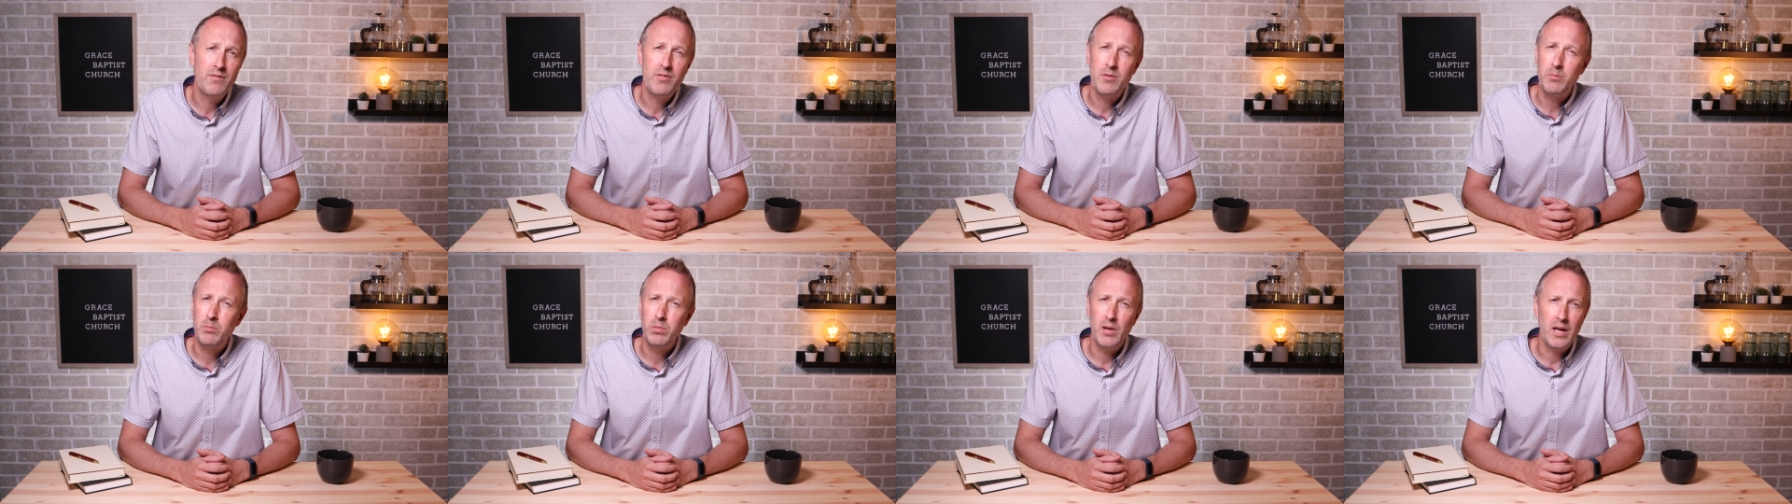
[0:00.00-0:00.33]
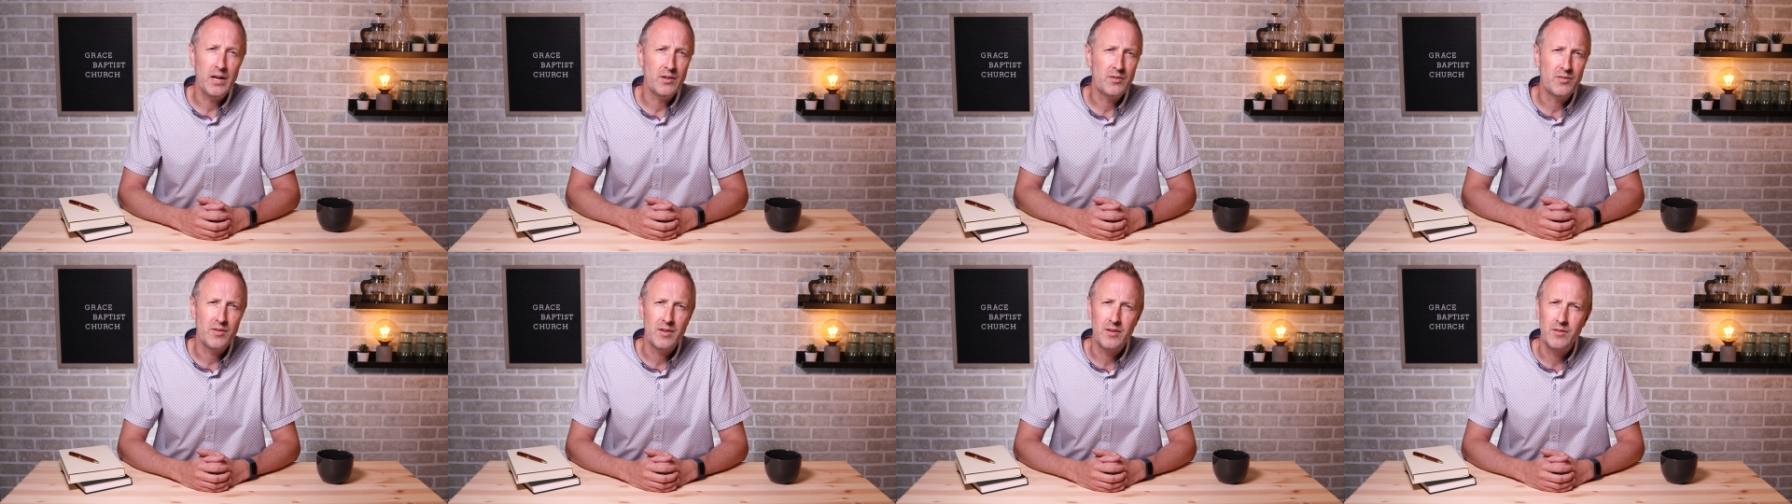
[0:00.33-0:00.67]
of the
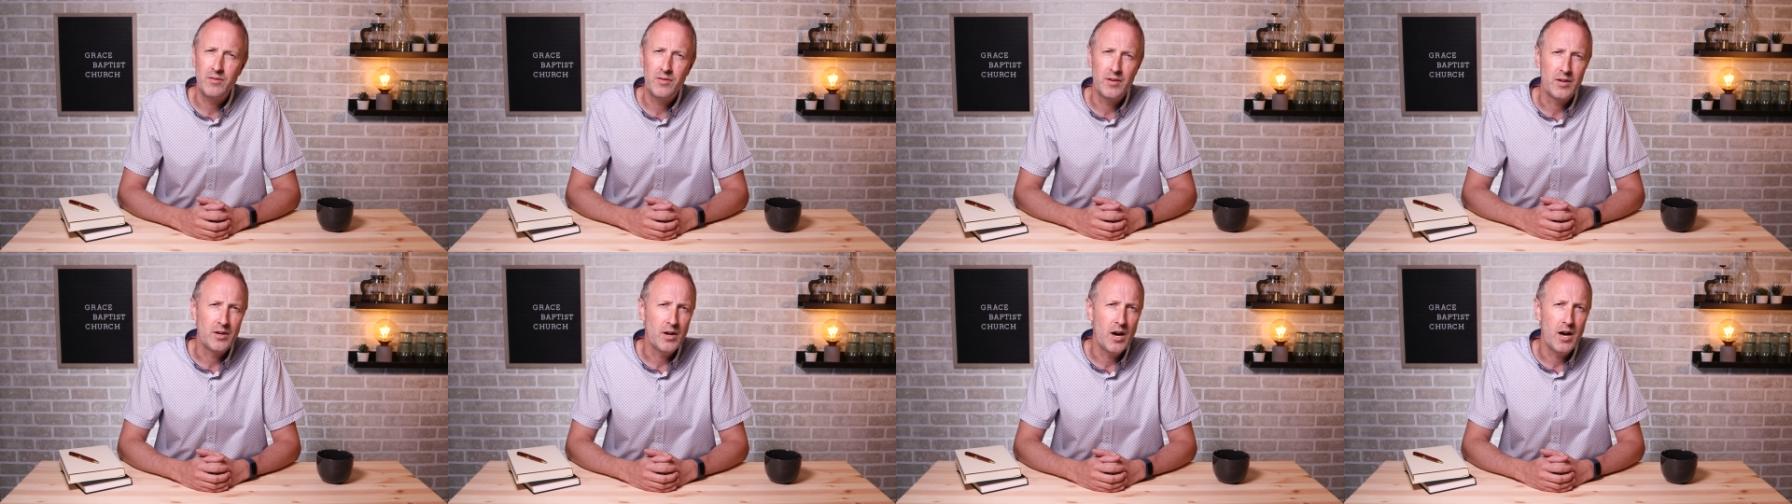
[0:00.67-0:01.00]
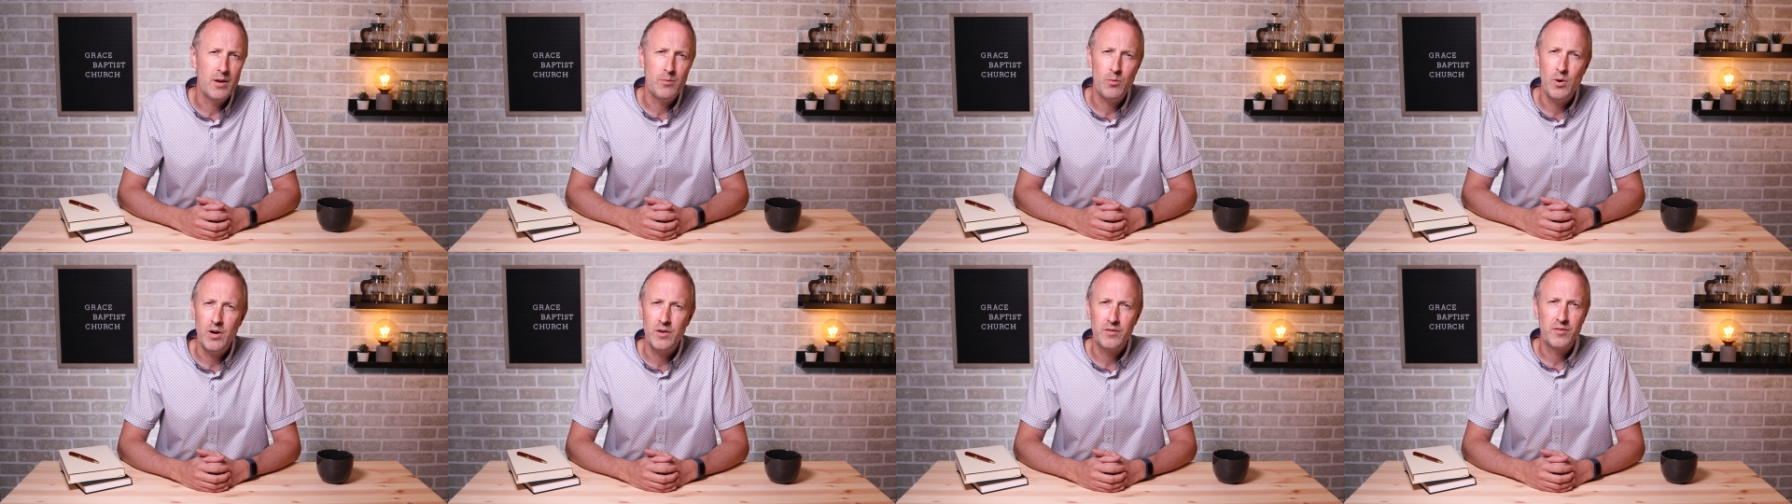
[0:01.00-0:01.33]
blessings that
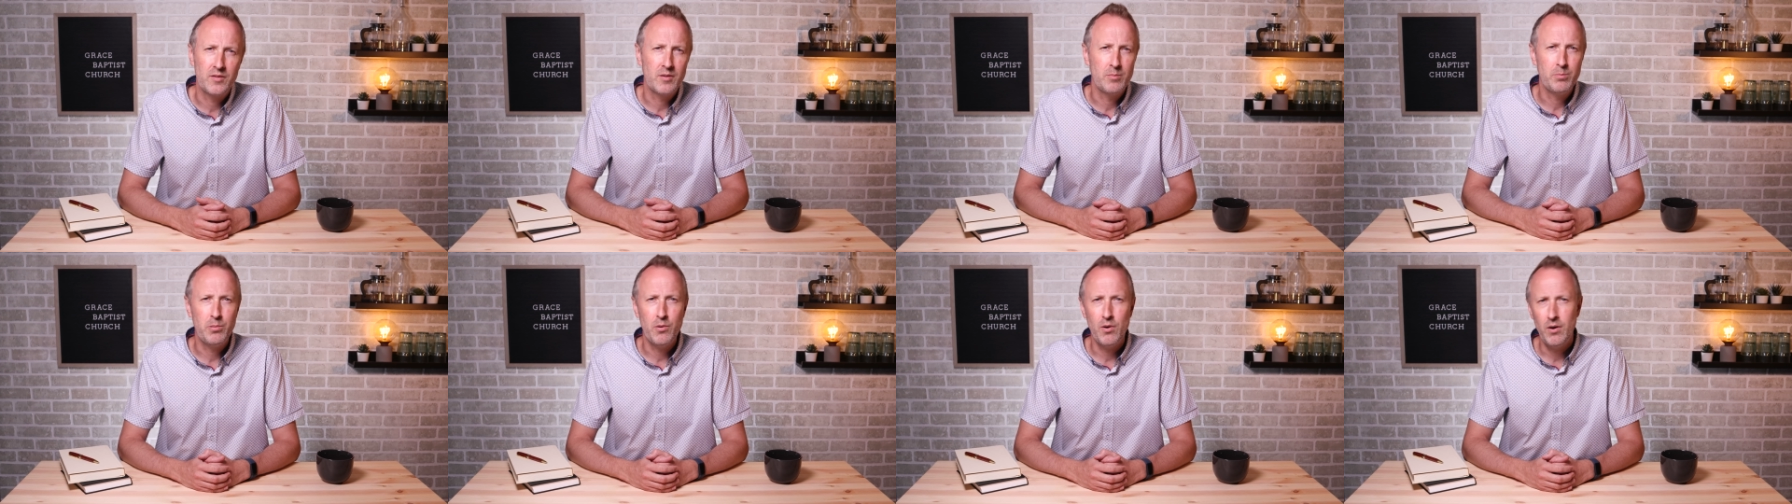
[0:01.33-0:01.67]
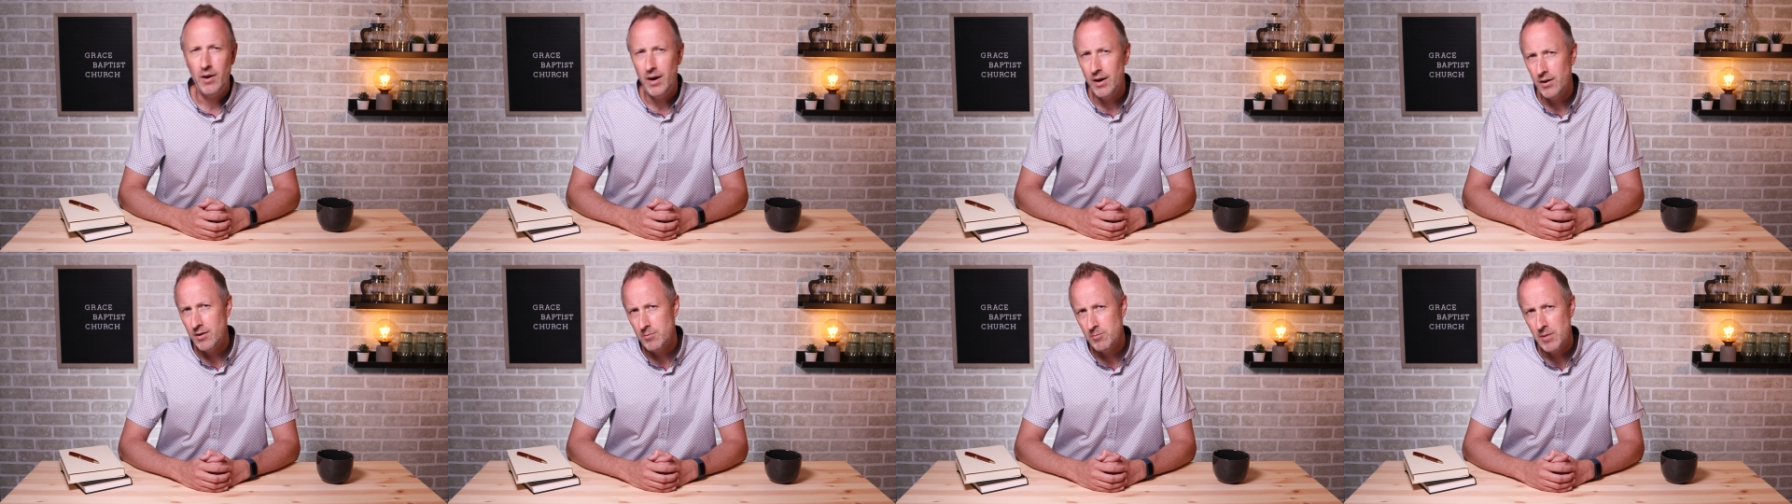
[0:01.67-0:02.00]
God wants to
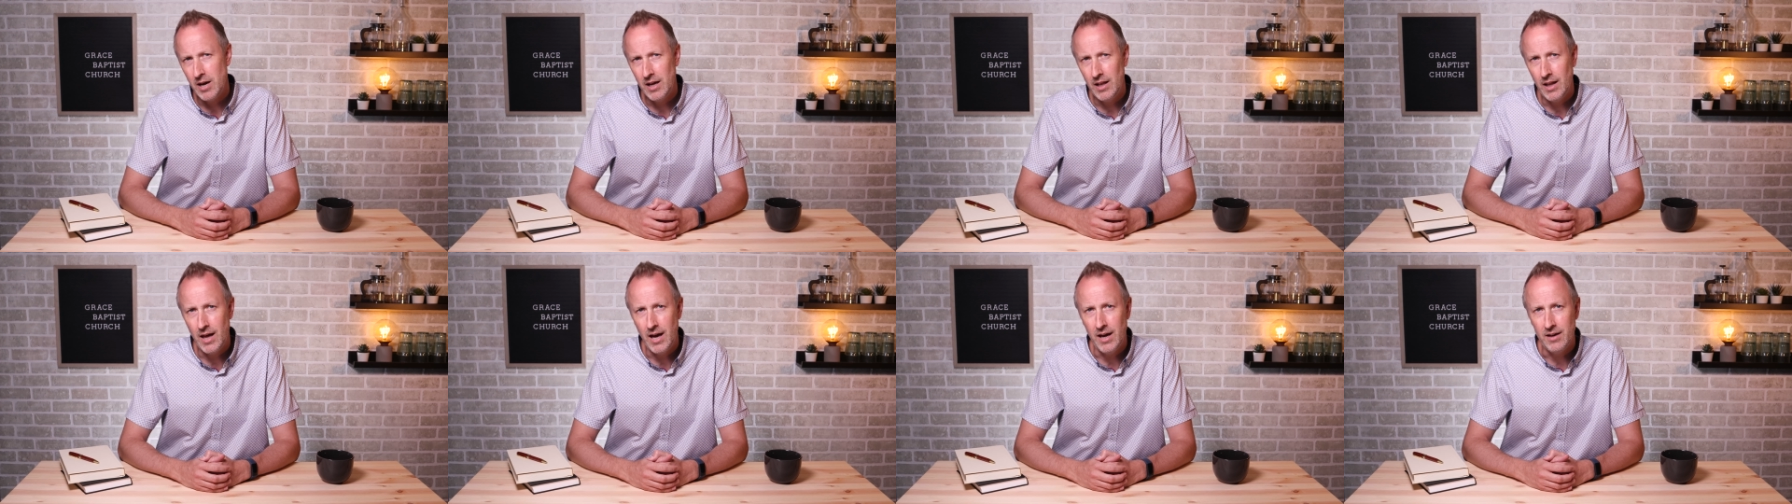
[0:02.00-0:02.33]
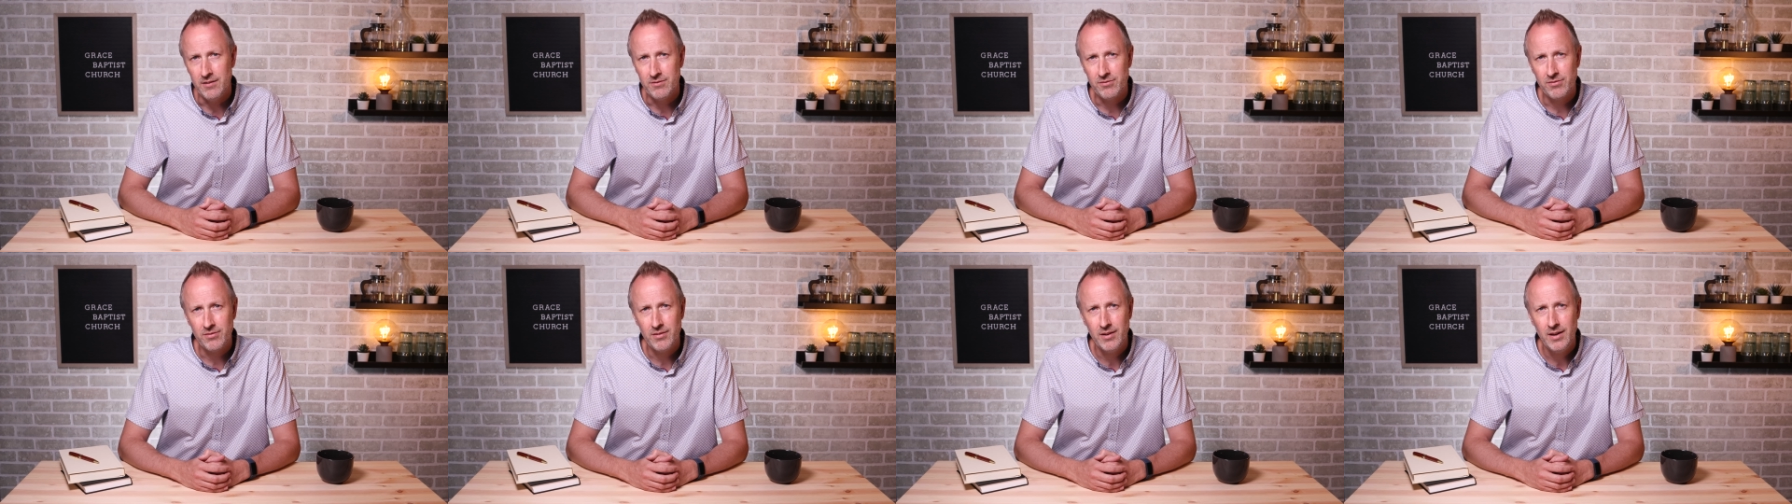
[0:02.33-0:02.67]
pour out in my
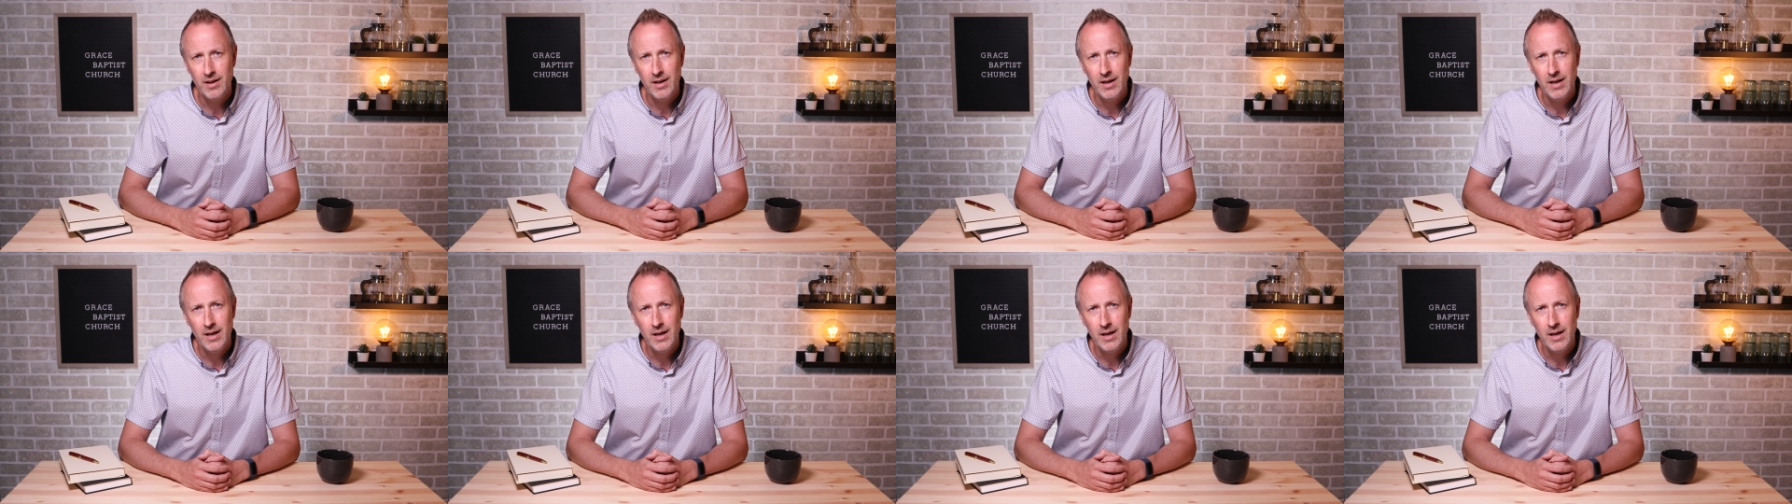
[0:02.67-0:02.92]
life.